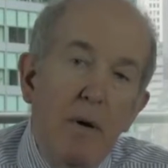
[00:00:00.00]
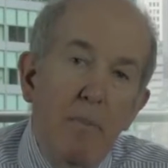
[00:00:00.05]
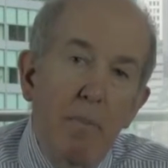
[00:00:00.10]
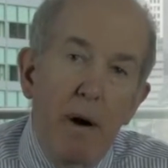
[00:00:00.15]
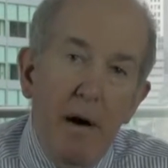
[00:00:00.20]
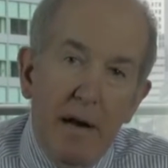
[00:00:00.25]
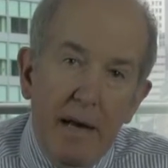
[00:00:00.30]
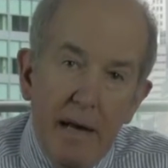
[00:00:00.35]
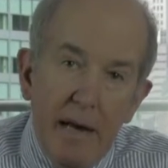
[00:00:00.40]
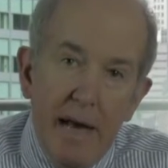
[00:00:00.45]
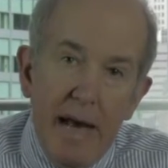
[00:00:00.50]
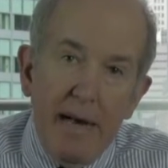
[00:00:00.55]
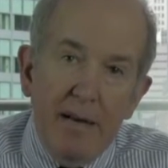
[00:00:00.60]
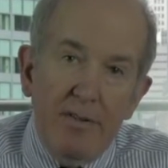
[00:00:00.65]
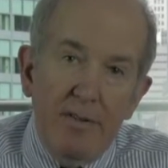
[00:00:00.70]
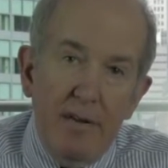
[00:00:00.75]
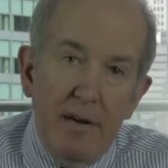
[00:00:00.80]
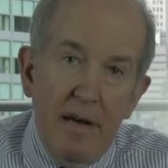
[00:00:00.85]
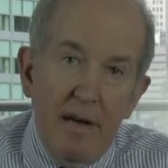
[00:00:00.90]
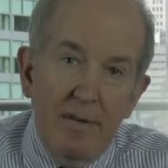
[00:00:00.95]
market
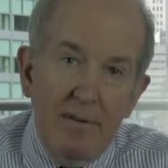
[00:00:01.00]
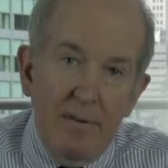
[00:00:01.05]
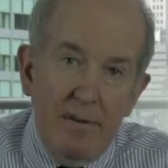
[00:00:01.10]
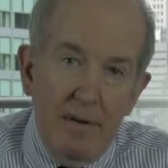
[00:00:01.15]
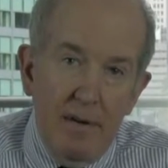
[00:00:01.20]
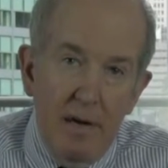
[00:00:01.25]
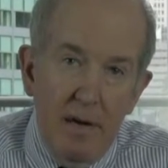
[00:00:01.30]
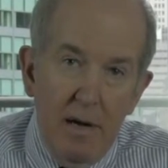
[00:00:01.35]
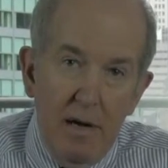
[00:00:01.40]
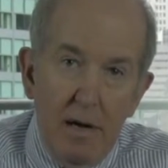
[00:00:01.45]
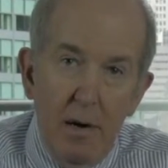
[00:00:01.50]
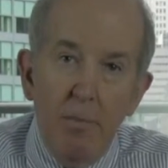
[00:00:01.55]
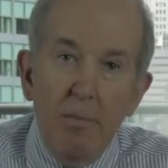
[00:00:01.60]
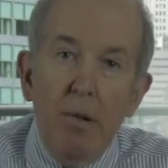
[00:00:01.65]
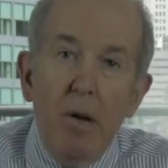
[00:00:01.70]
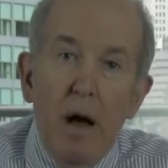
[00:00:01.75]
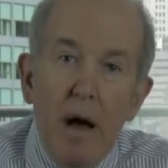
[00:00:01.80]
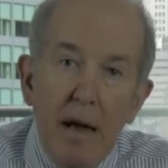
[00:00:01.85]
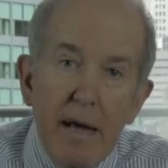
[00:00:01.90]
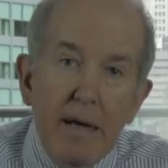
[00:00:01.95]
access,
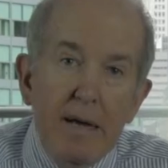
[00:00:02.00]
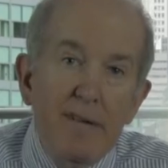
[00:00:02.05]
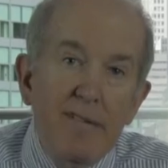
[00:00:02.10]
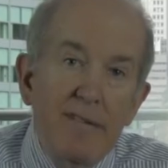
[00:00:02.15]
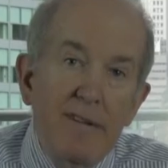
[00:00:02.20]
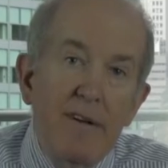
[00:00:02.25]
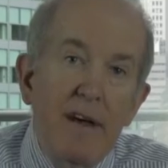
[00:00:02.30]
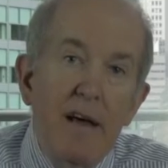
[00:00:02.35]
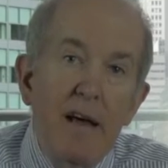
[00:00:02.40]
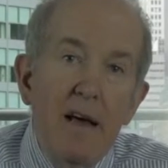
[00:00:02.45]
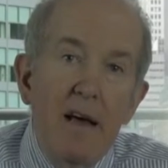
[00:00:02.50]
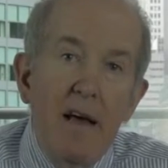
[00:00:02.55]
compliance,